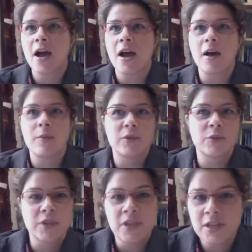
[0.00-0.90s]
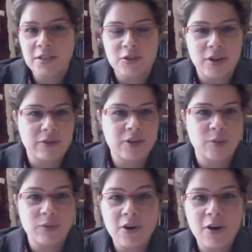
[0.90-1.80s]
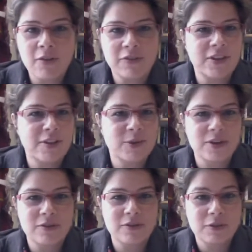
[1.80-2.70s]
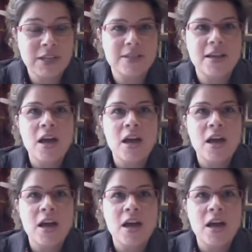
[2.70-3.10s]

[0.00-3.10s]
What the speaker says: you eat, you have your cup of coffee, whatever it is.